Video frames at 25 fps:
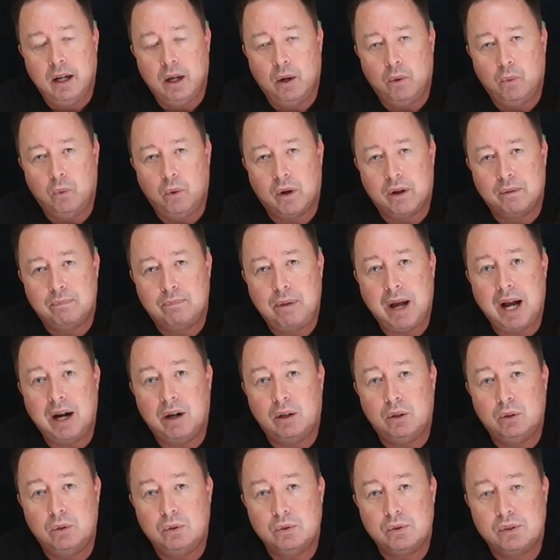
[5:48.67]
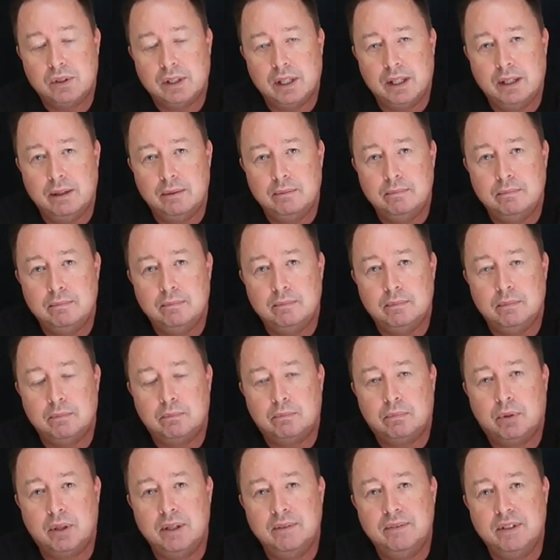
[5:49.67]
one of Parrell's
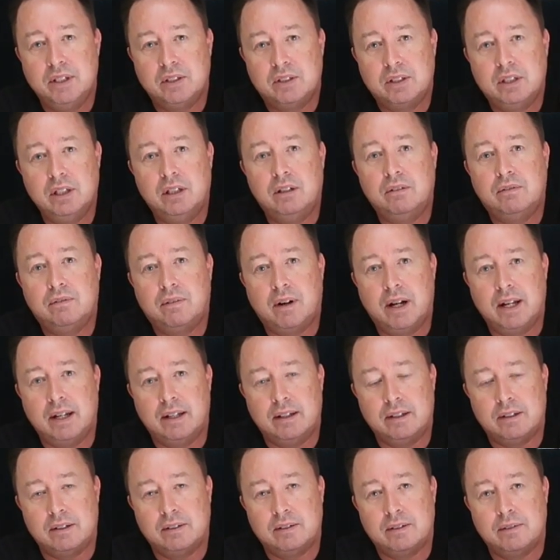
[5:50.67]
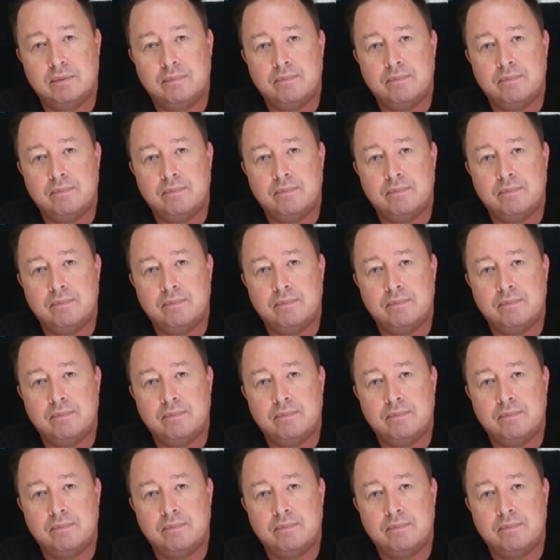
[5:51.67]
previous girlfriends,